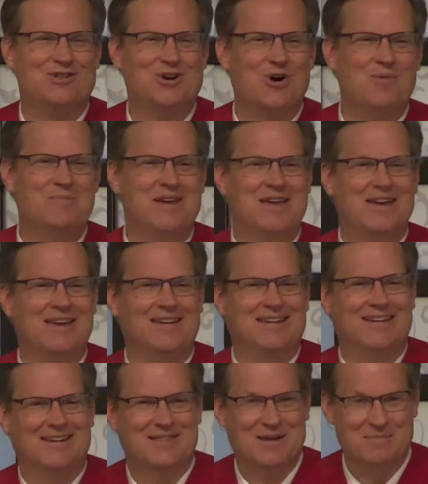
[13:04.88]
show me
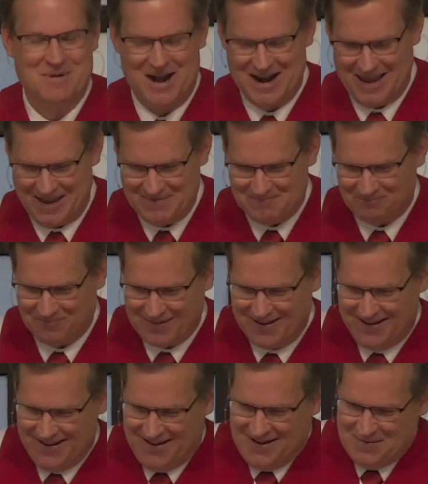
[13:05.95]
the money.
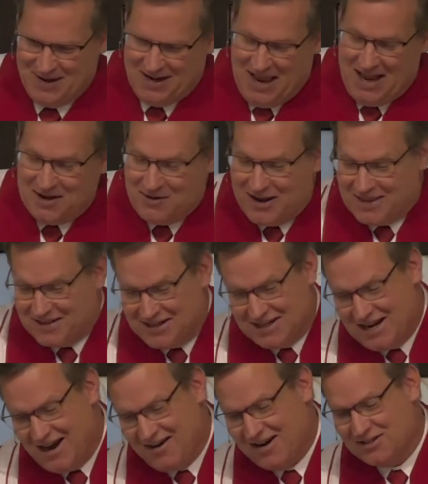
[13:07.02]
But anyway, the
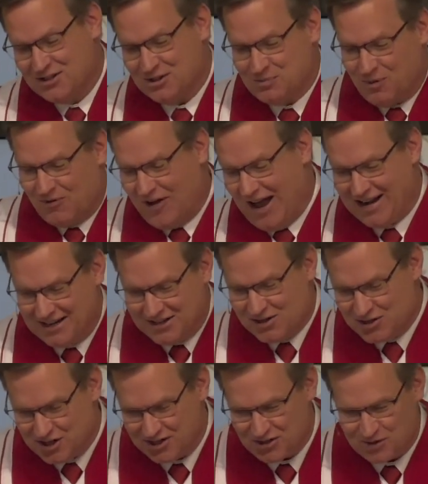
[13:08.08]
denarius is provided,
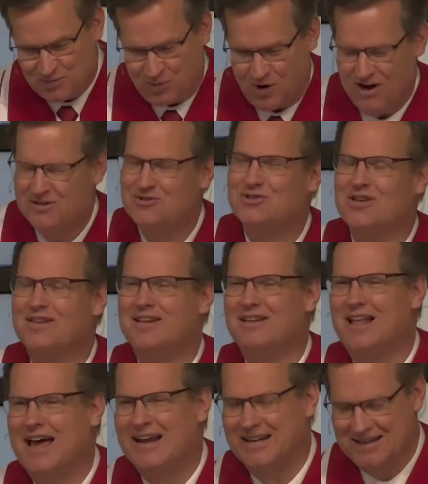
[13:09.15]
and Jesus points to the
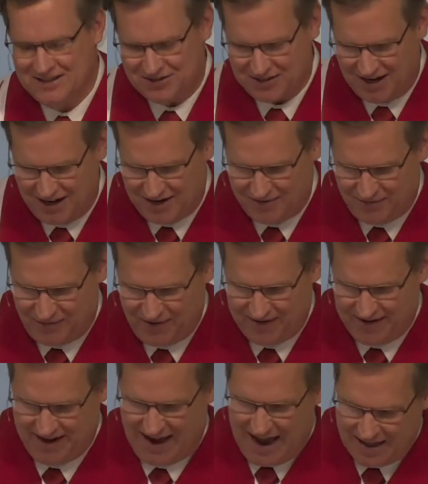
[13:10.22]
likeness of
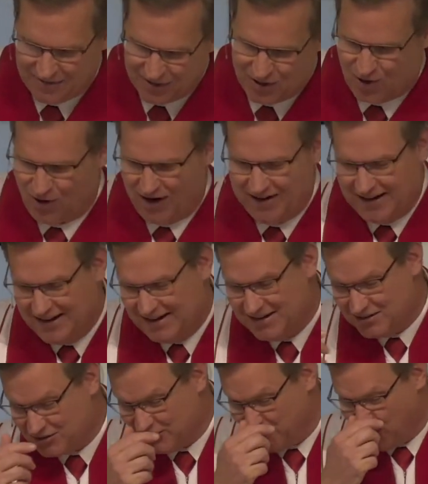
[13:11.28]
on the coin, and it
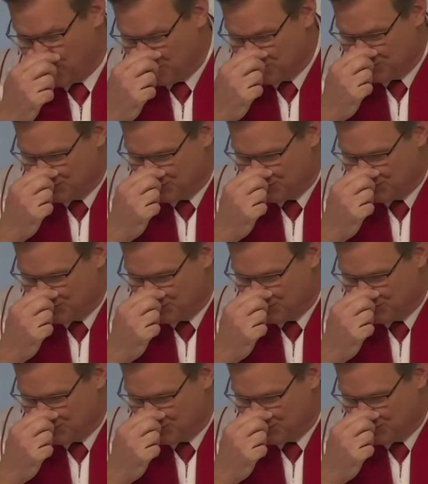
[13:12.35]
is, of course,